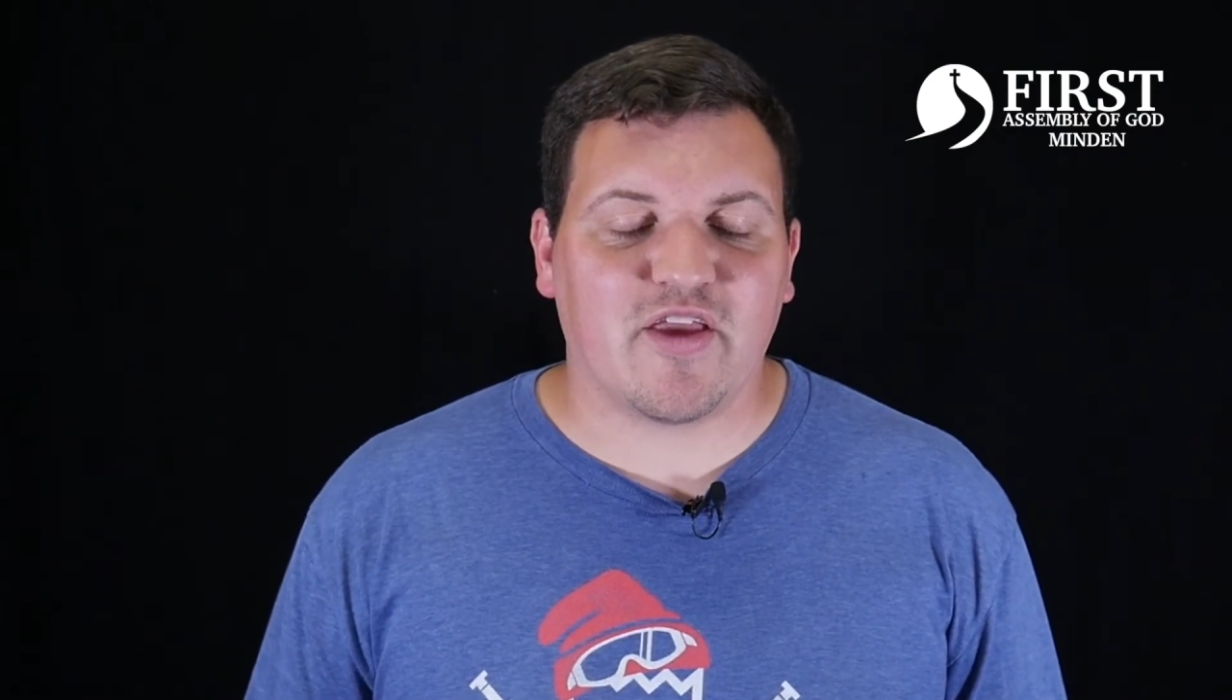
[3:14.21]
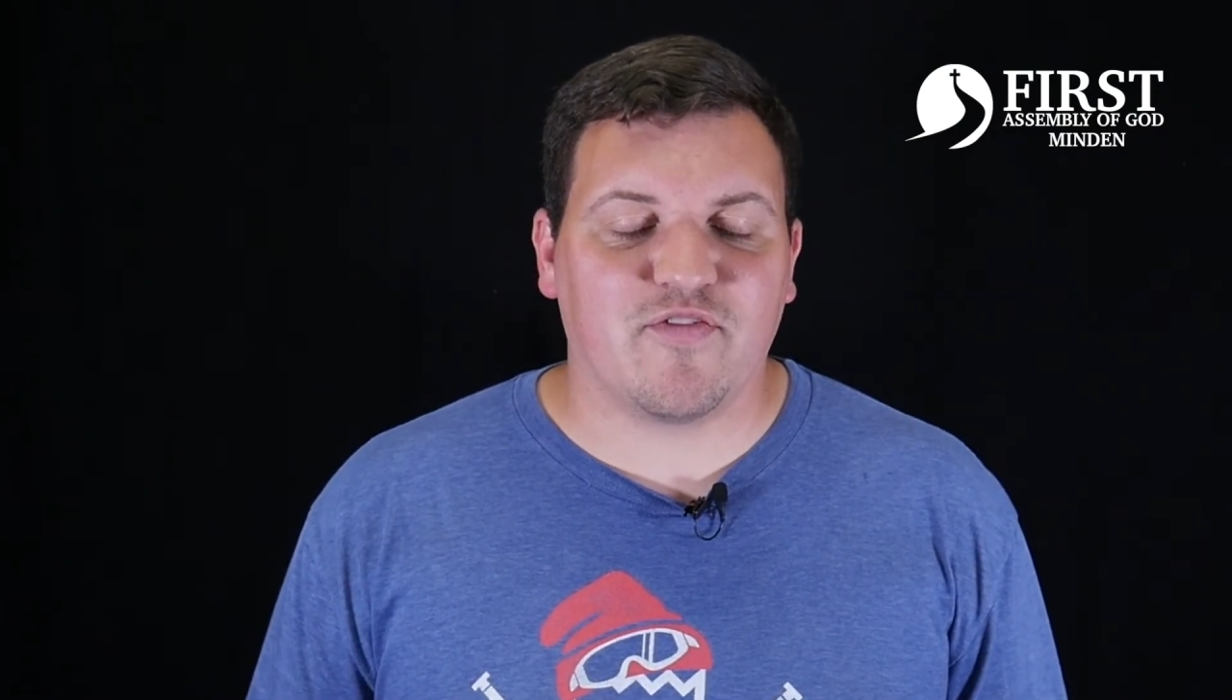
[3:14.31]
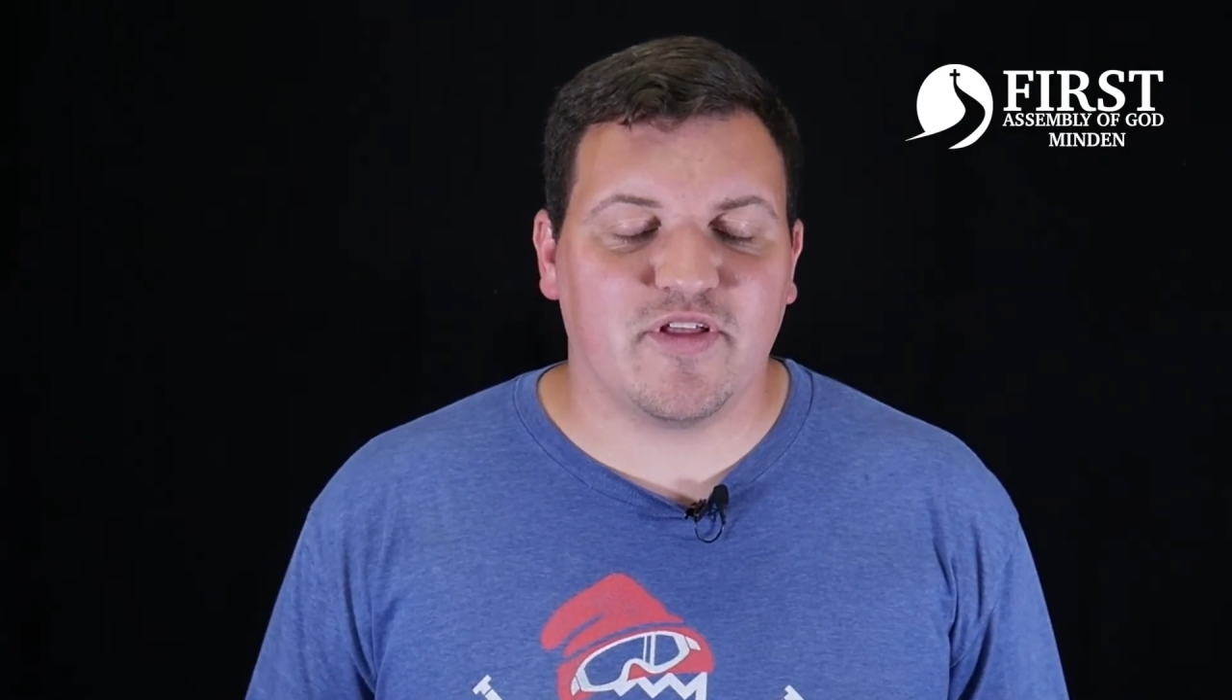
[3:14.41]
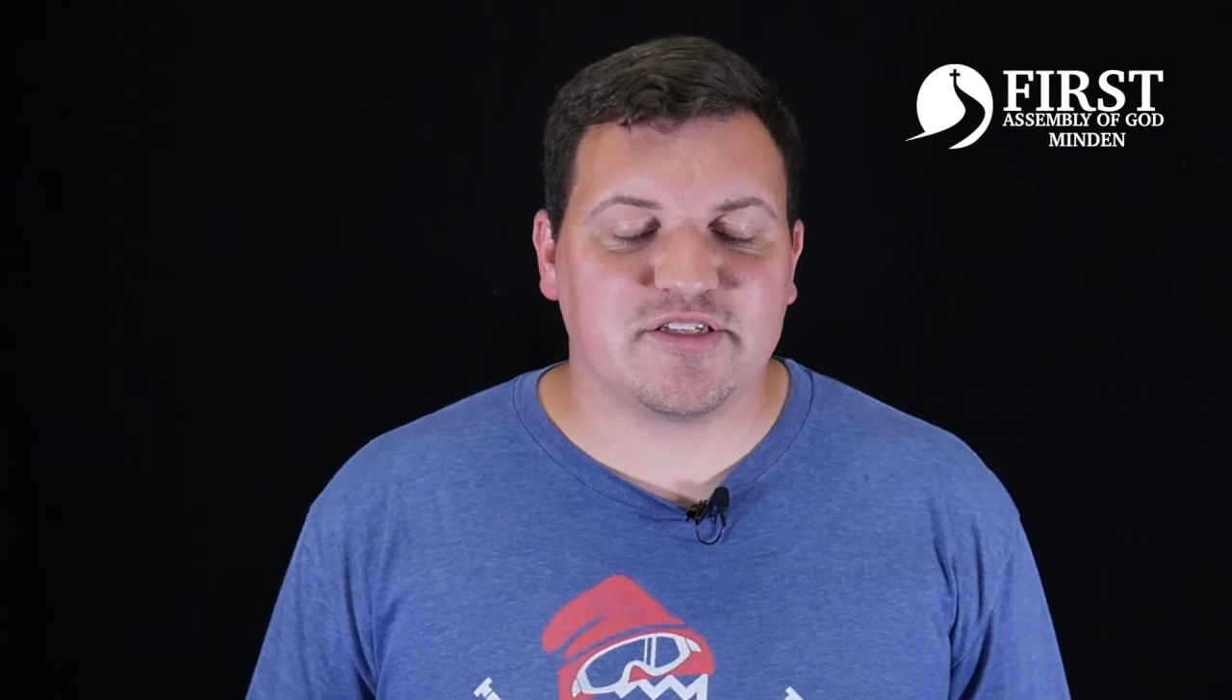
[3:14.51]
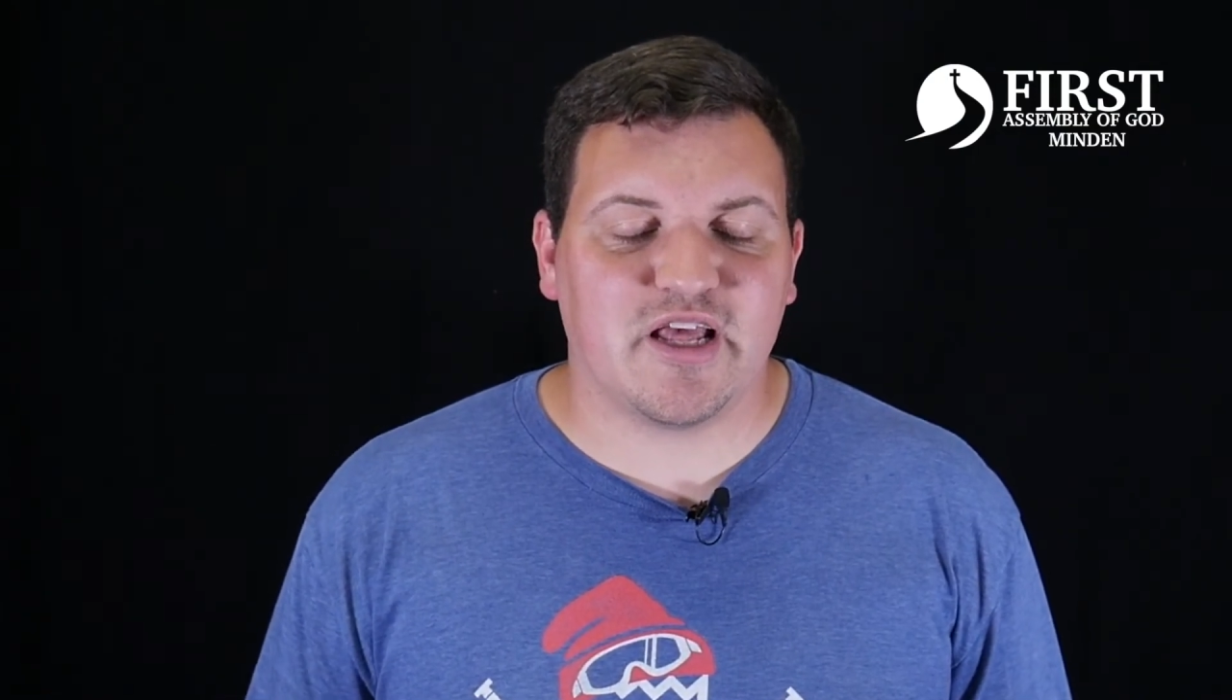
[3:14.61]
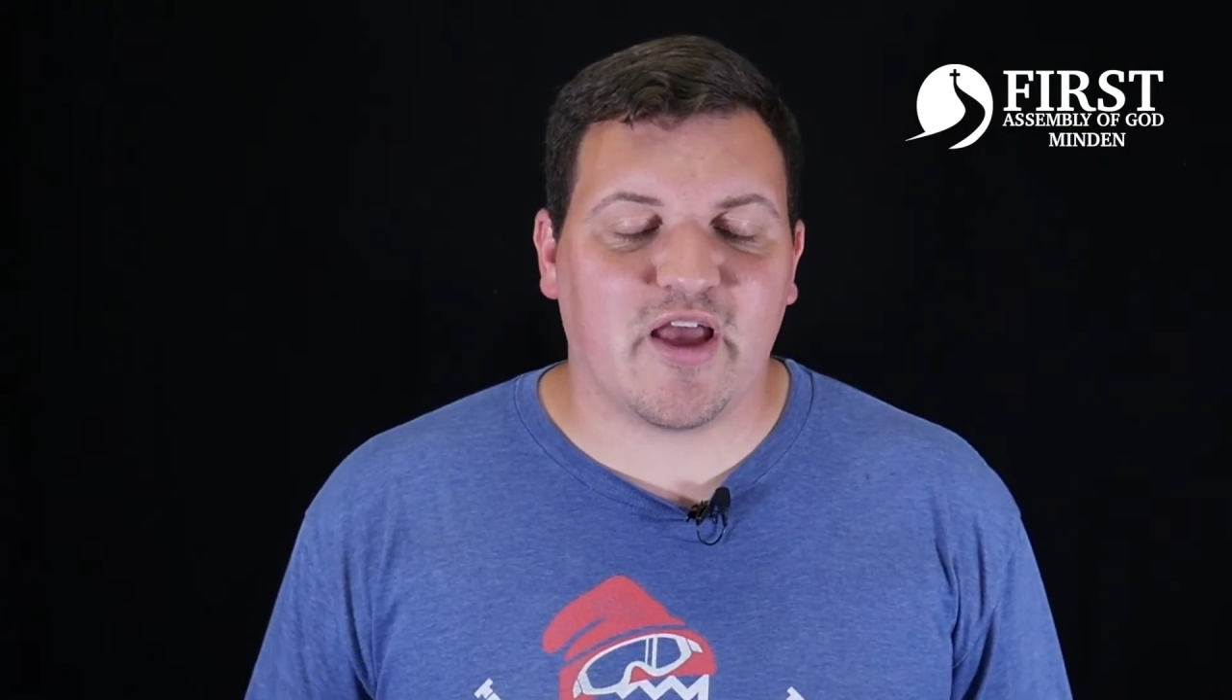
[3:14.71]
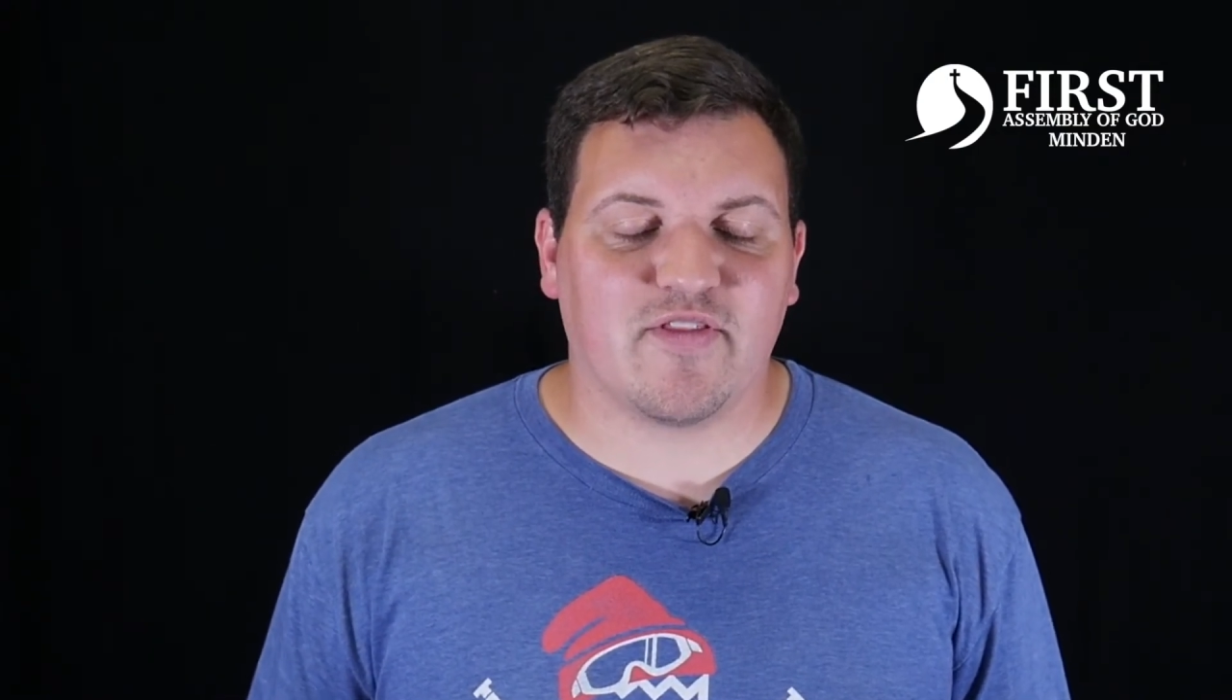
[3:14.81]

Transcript: you for this day.